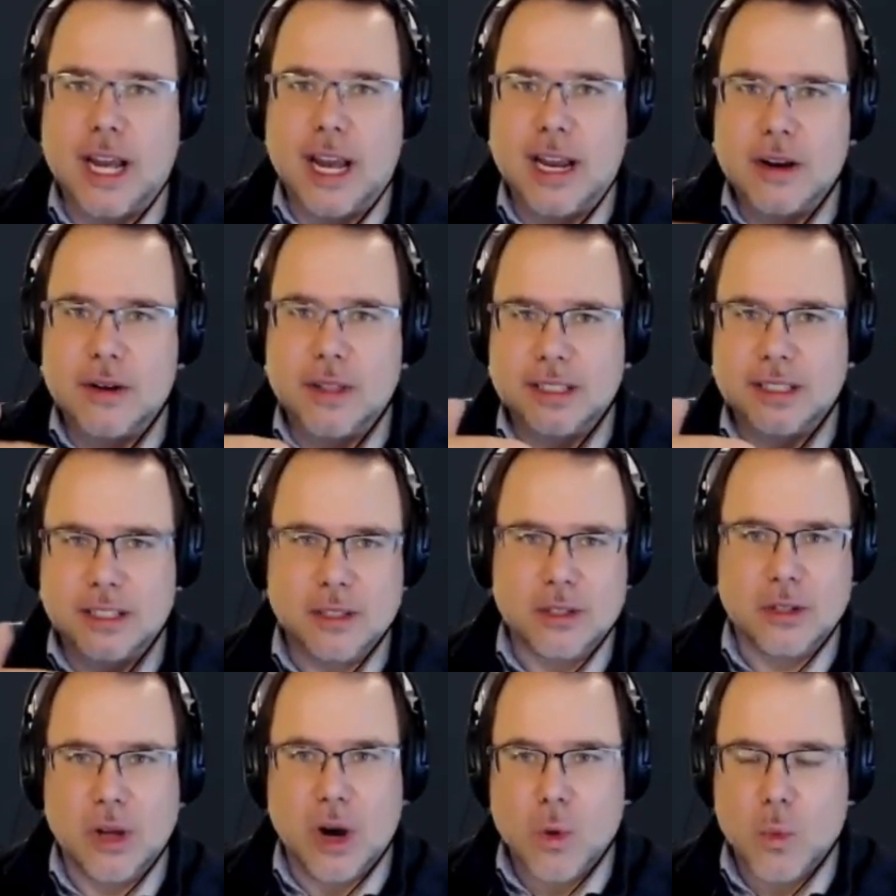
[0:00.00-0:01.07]
I know that's a
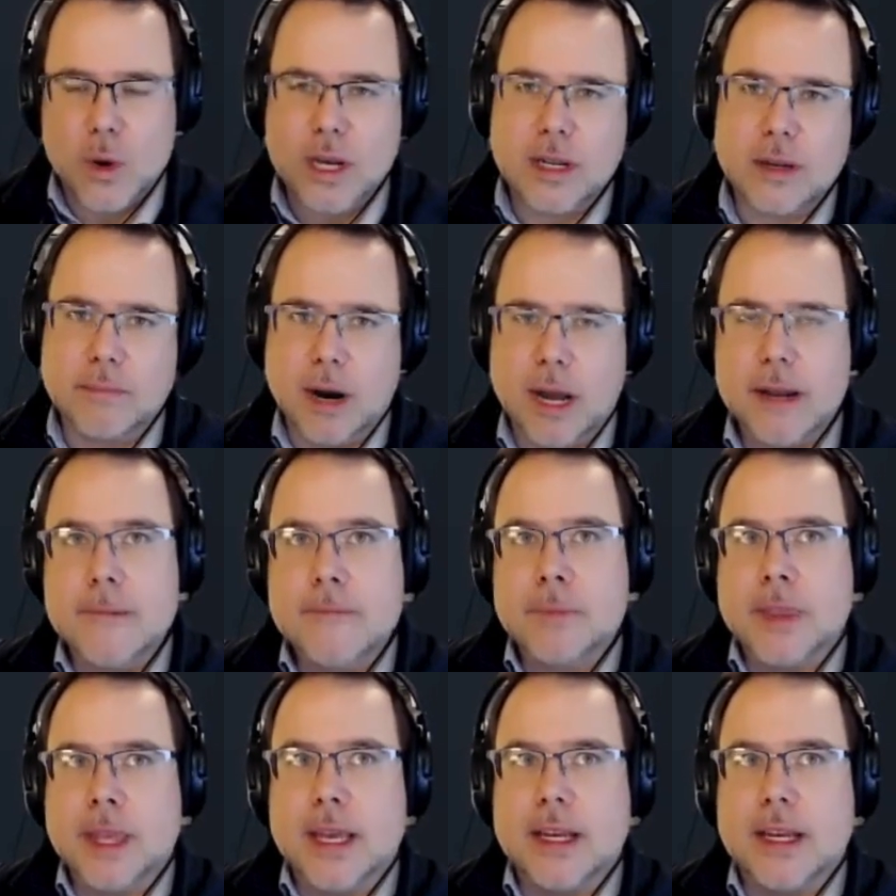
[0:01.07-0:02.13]
little long-winded, but
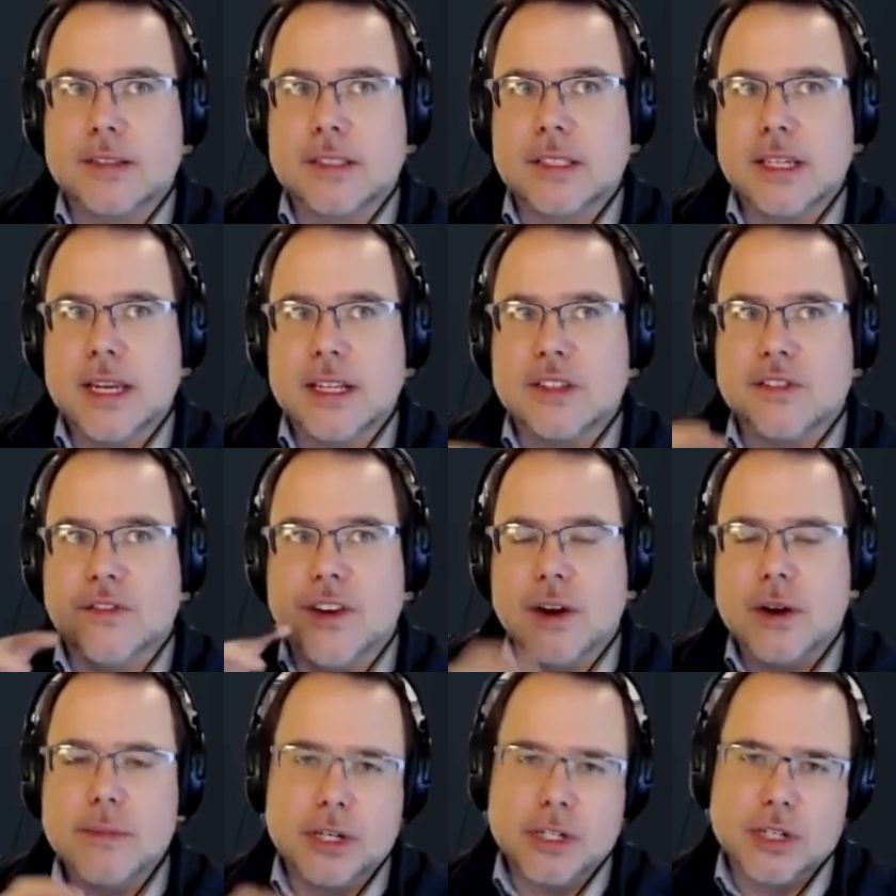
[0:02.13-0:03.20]
it's
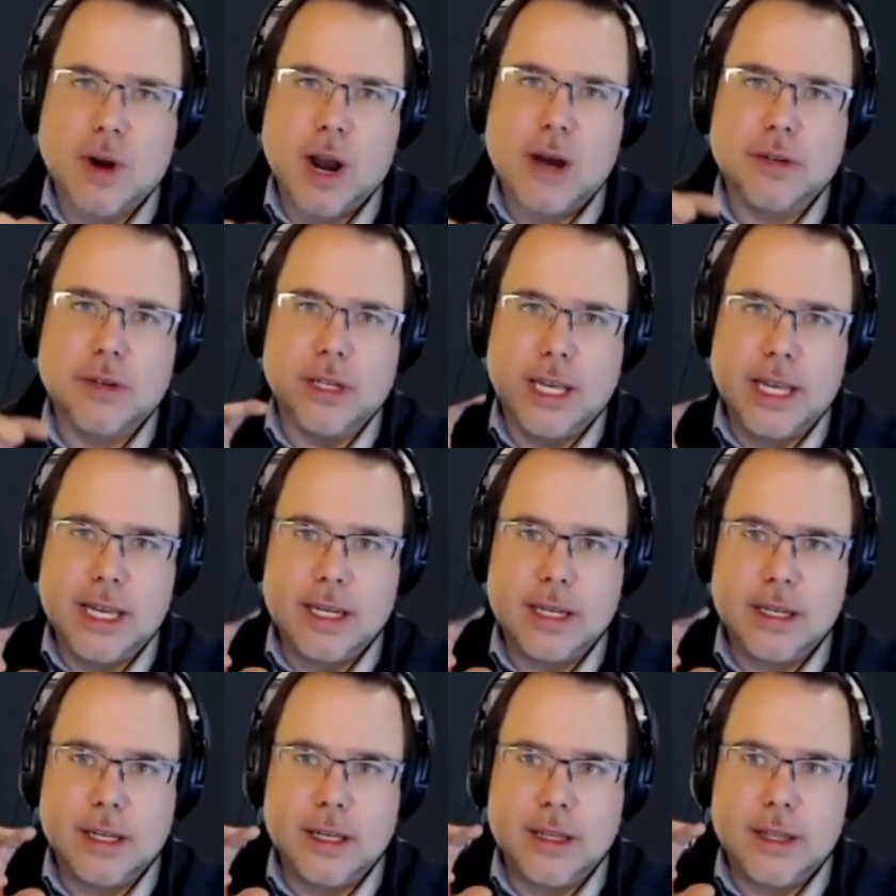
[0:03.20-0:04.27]
very much grounded
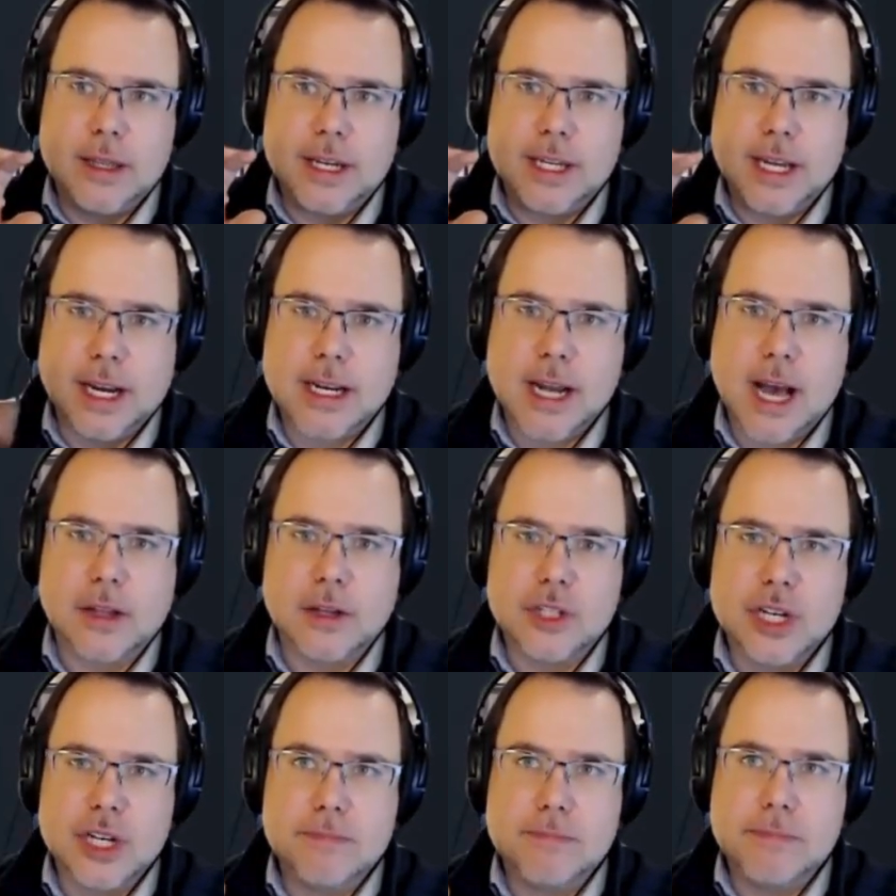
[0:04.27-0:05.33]
in the
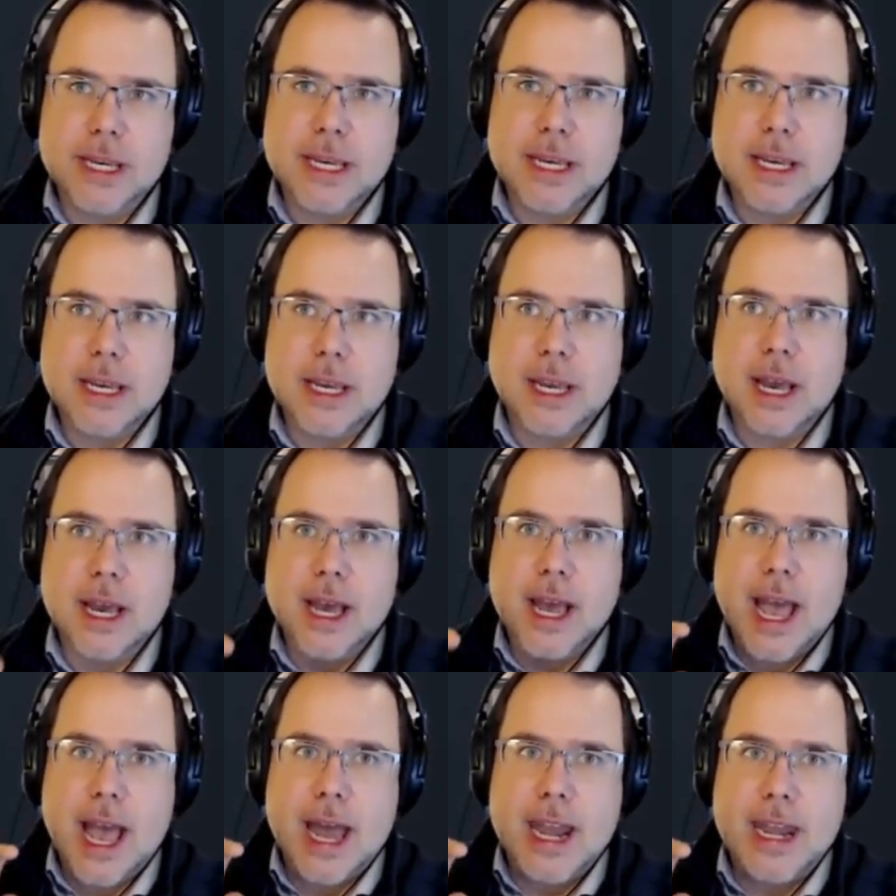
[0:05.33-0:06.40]
technology being
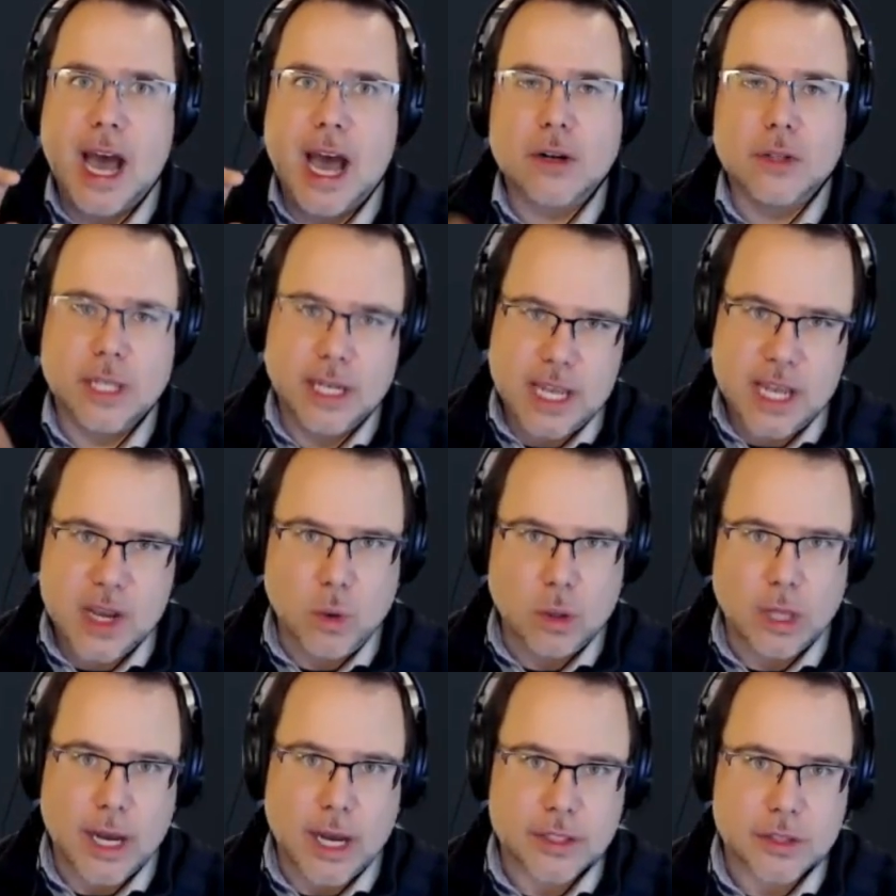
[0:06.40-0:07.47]
not only an
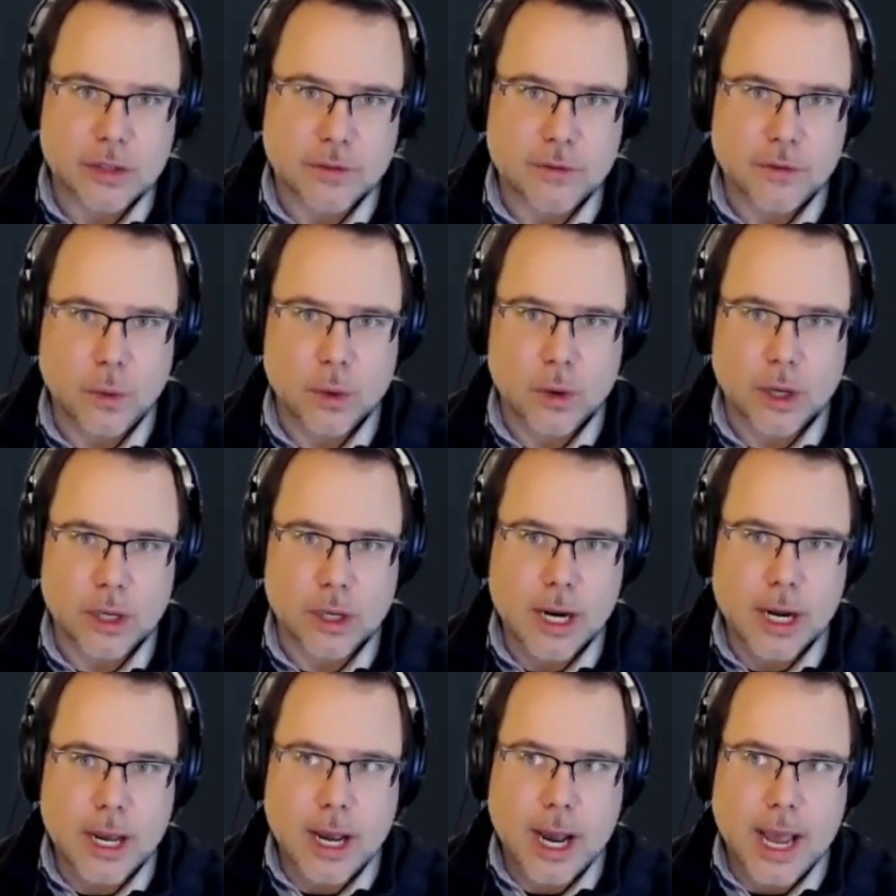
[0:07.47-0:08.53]
equalizer for
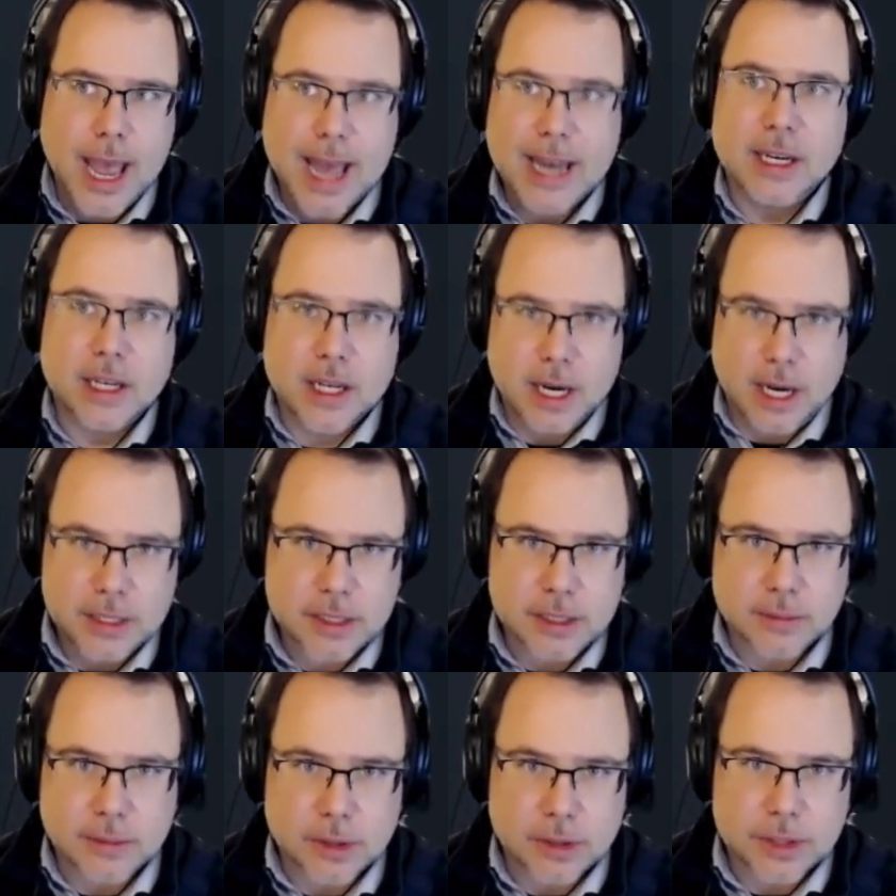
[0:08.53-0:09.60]
end
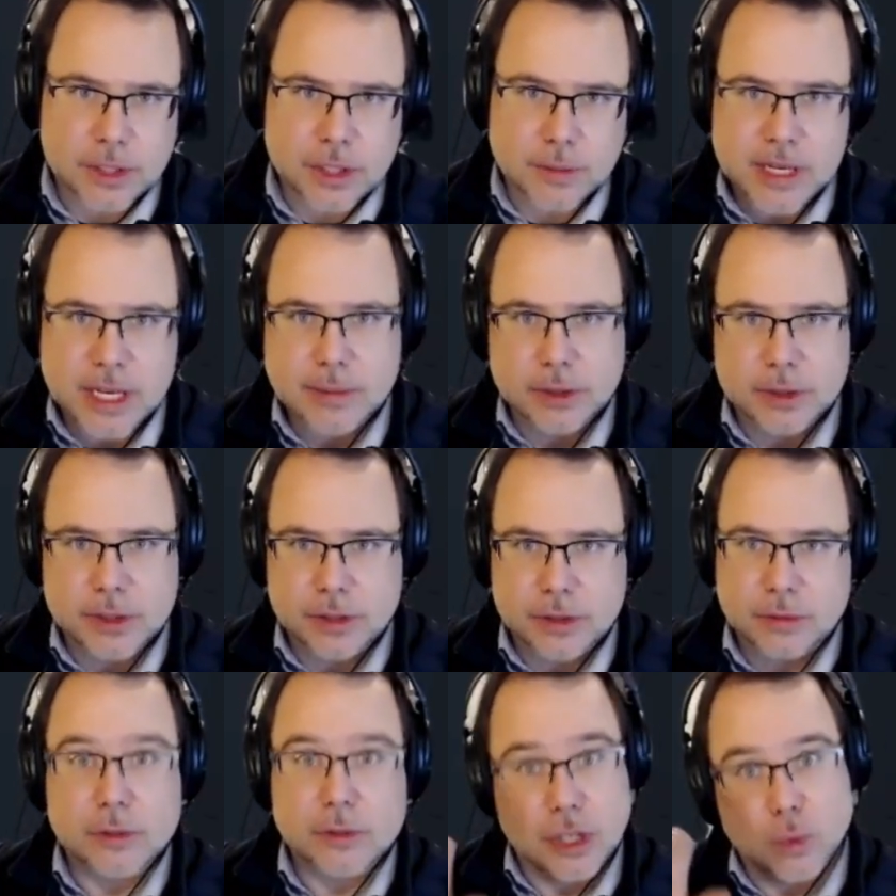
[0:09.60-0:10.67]
customers to be able
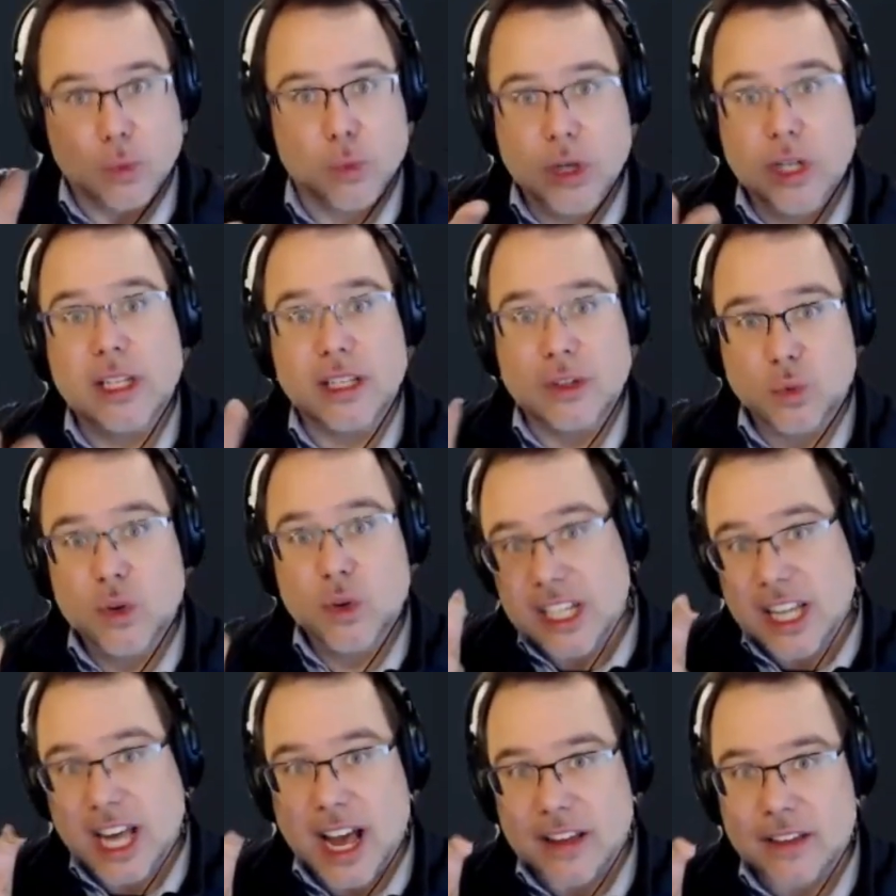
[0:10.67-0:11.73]
to really
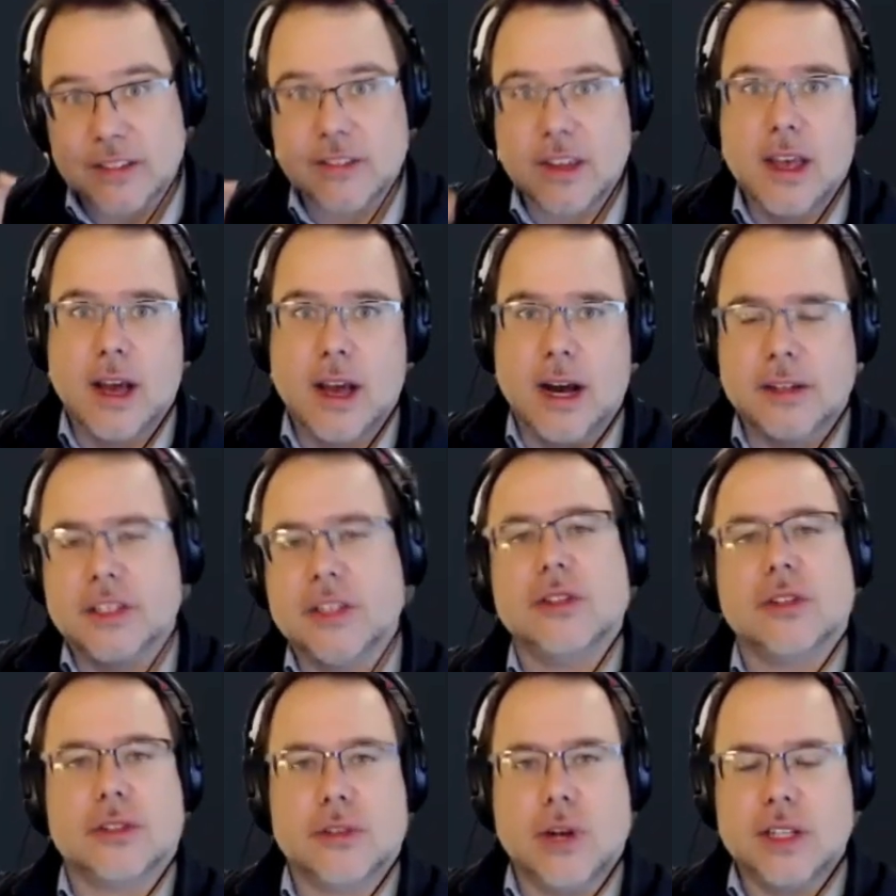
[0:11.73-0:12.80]
realize
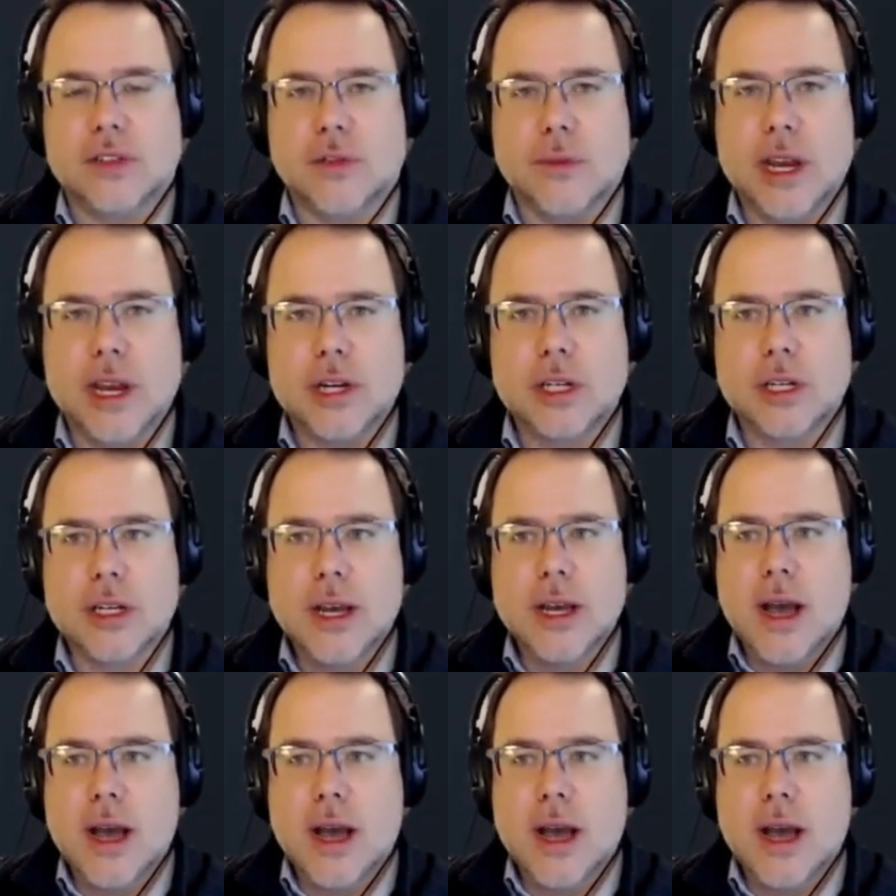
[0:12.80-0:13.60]
digital transformation,